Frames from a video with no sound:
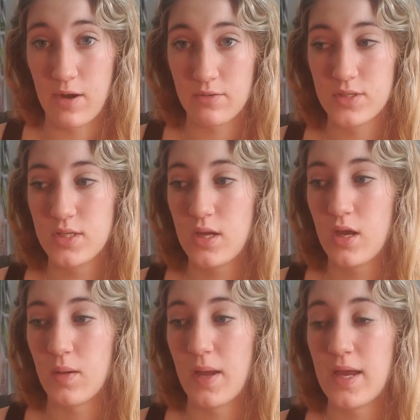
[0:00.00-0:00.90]
around
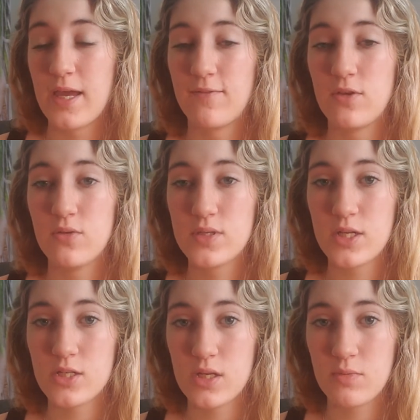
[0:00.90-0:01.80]
um, I have used
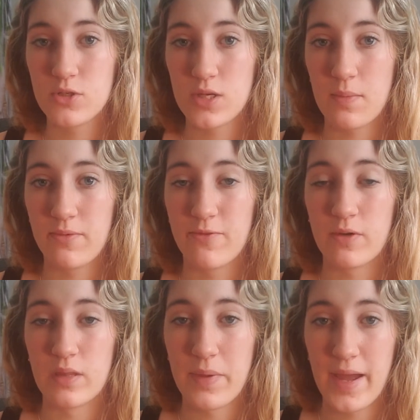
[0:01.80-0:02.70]
Dutch Label Shop before
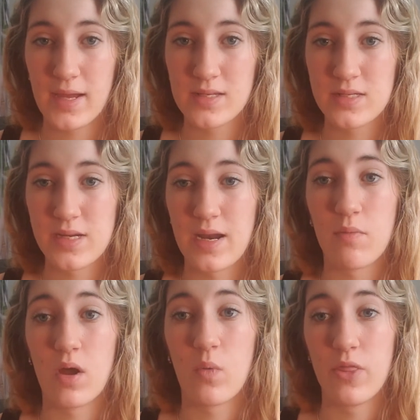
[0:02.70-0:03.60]
in the past and I
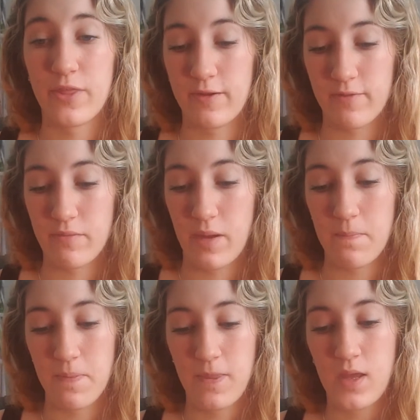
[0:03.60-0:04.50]
bought one thing from them
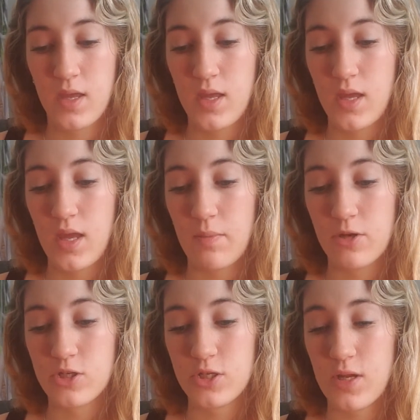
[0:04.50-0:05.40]
and I'm
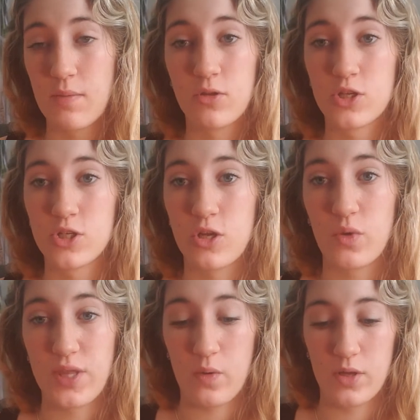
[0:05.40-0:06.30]
gonna I'm gonna show you
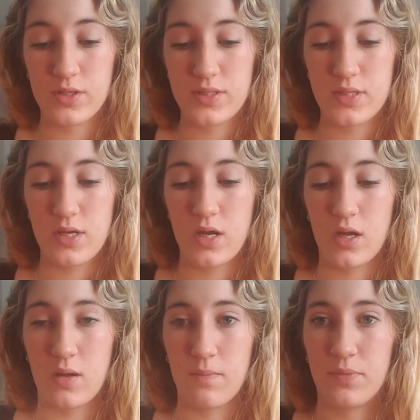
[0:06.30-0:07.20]
what that was
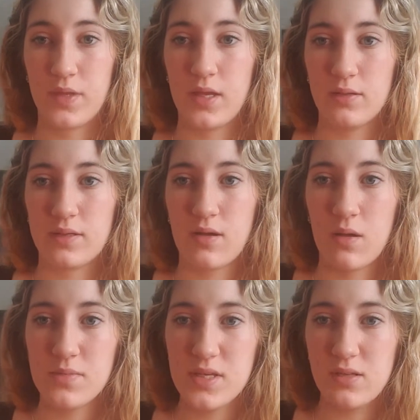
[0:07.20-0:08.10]
um, it
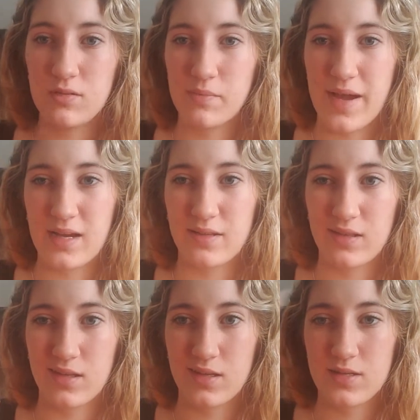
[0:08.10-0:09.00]
comes in a little bag
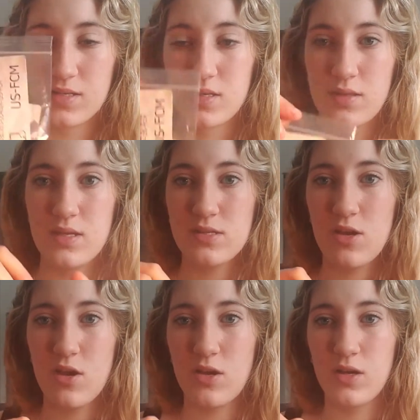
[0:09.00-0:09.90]
like this these
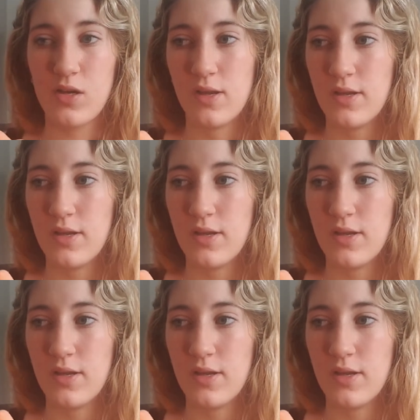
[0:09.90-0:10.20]
are